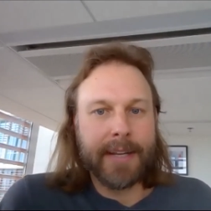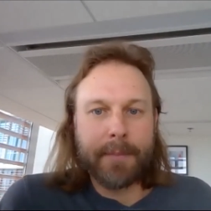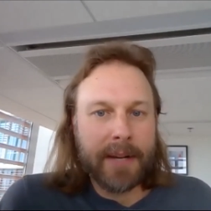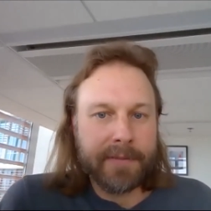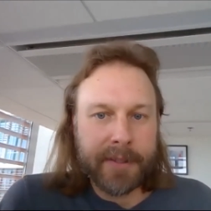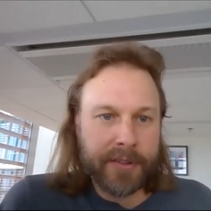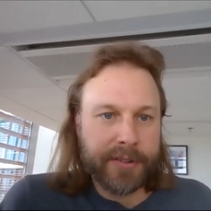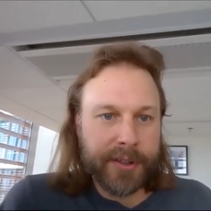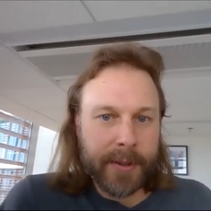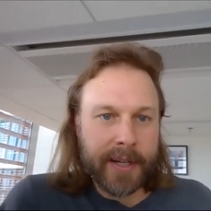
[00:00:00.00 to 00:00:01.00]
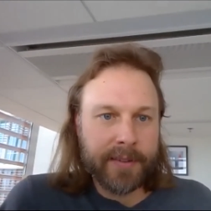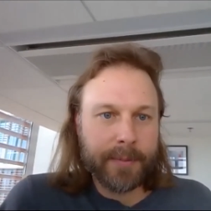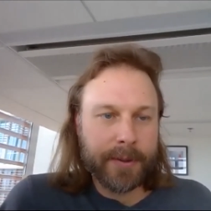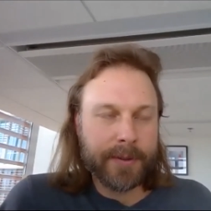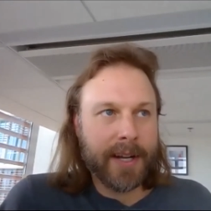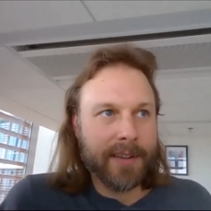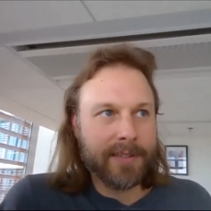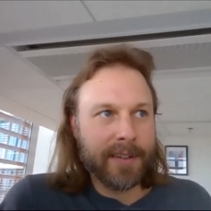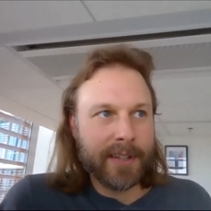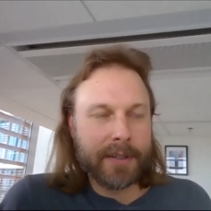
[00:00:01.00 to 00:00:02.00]
my field is doing, is we're
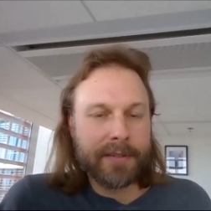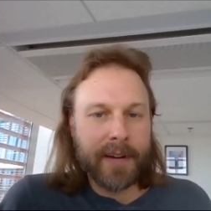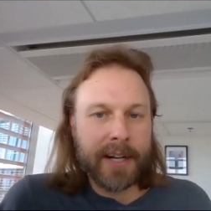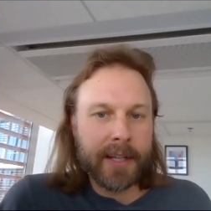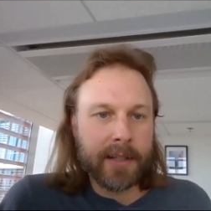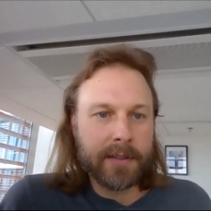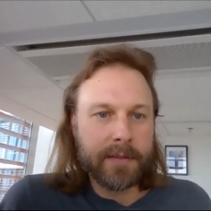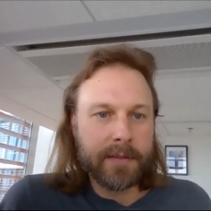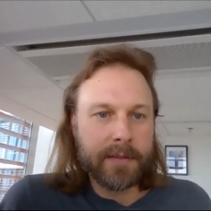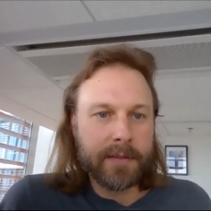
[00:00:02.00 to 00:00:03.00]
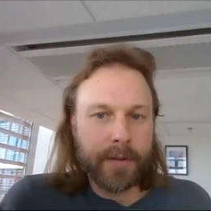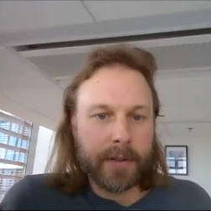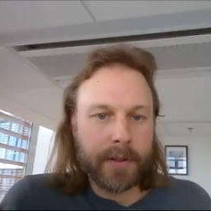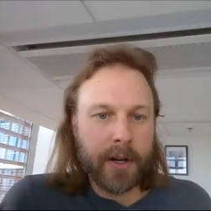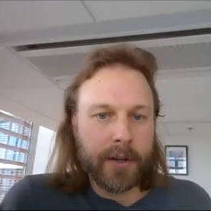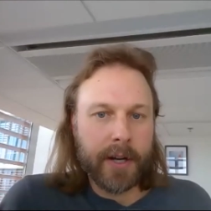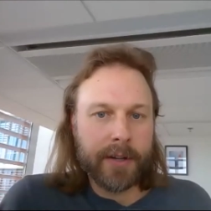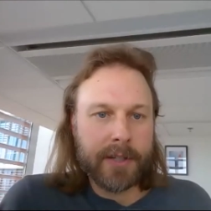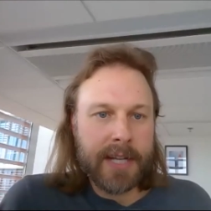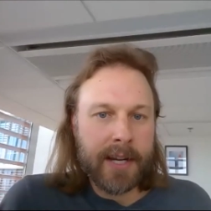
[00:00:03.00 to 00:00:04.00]
constantly refining sort of our
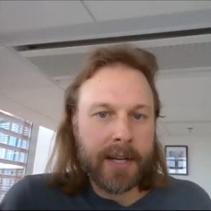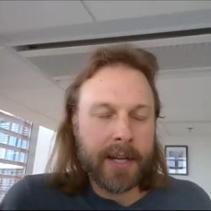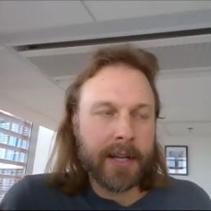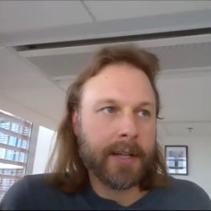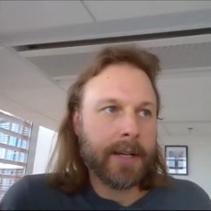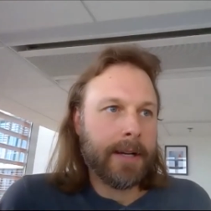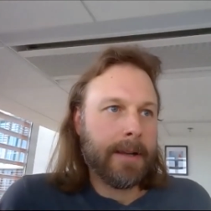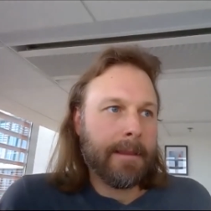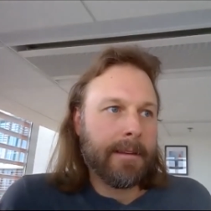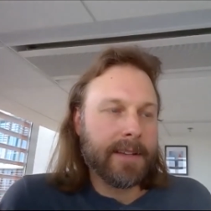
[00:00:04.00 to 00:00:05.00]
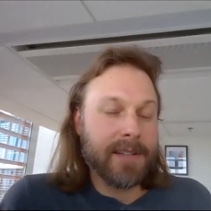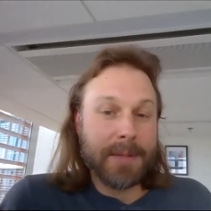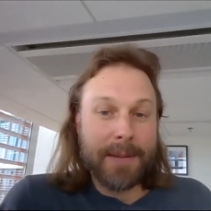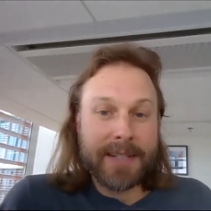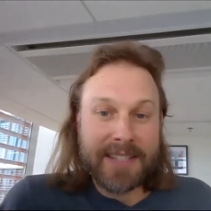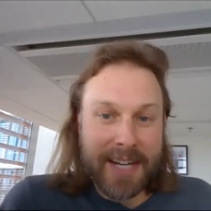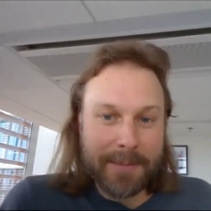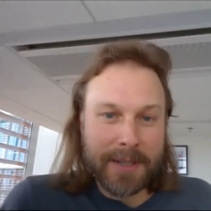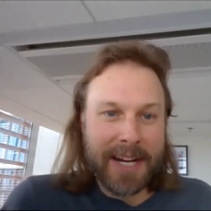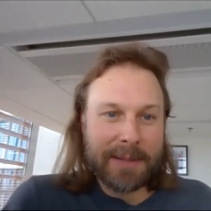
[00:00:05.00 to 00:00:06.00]
understanding. And sometimes it gets
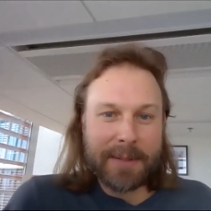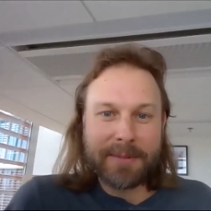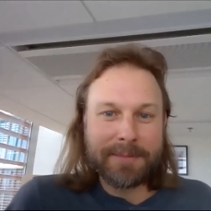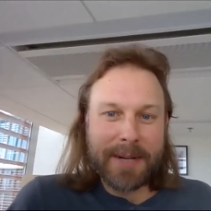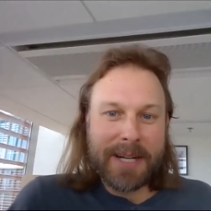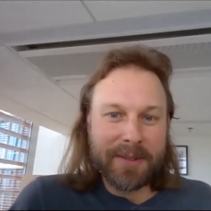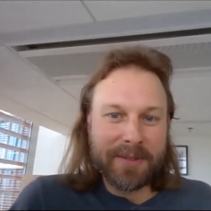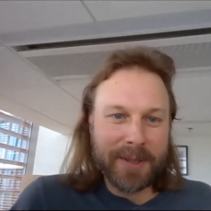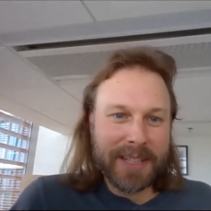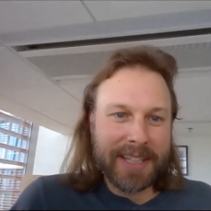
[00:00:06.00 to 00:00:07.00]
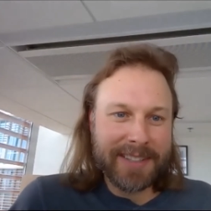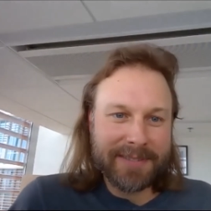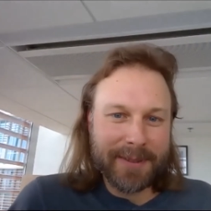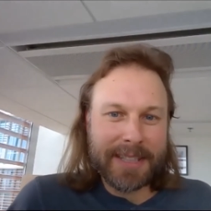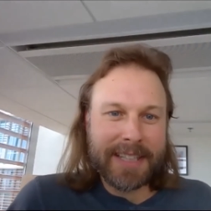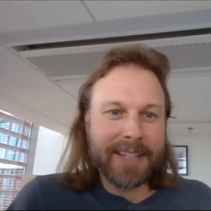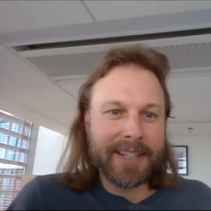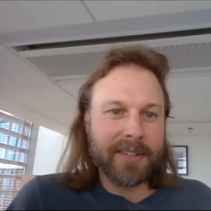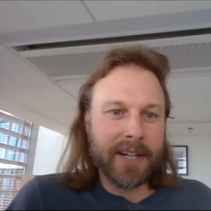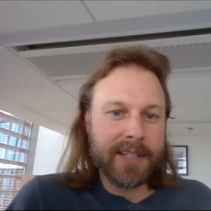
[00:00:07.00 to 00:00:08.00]
complicated and we don't fully get
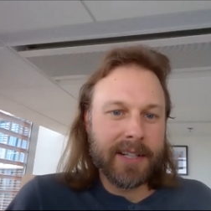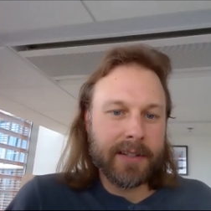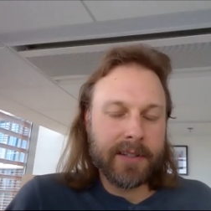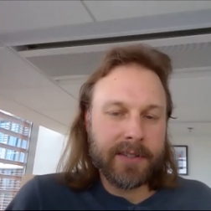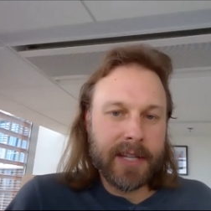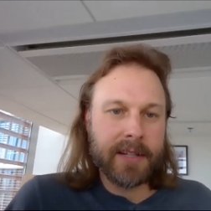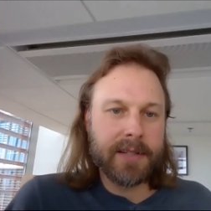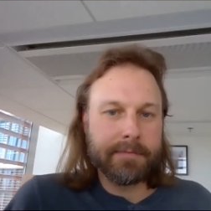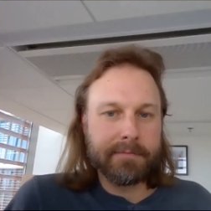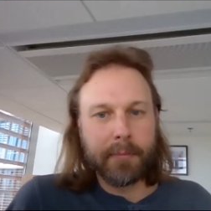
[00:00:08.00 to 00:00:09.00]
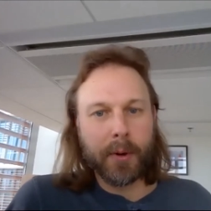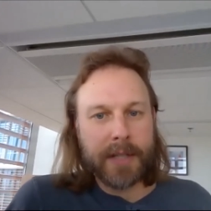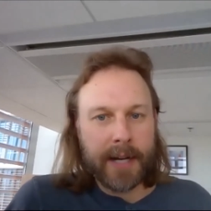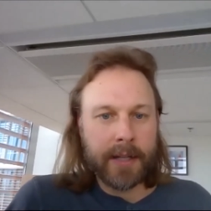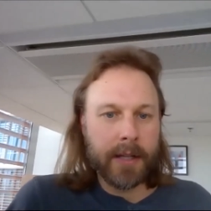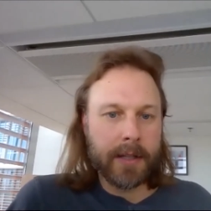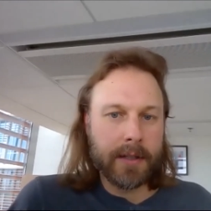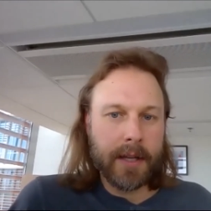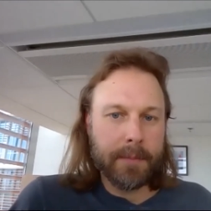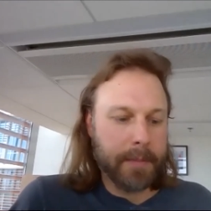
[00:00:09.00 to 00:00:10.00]
it, right? And it just takes more data
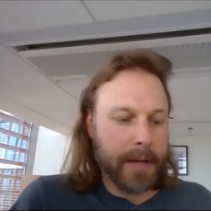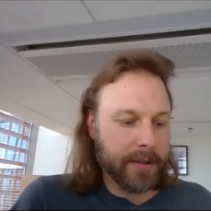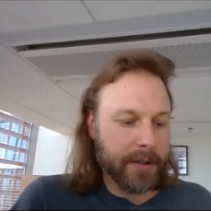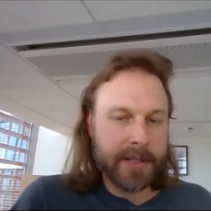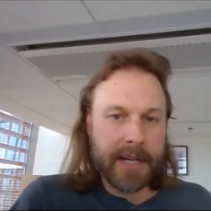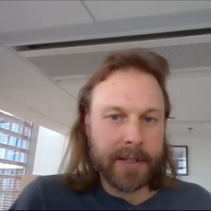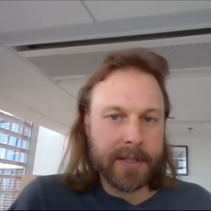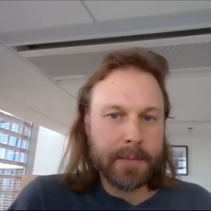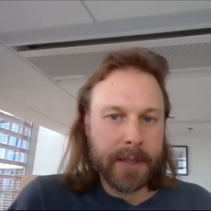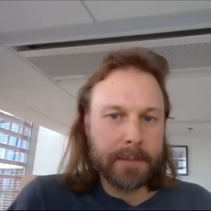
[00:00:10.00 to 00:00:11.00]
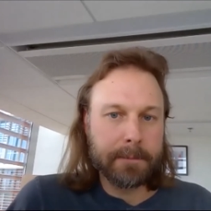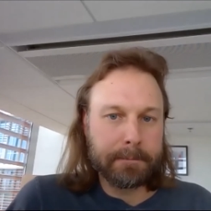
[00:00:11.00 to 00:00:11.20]
and better understandings. But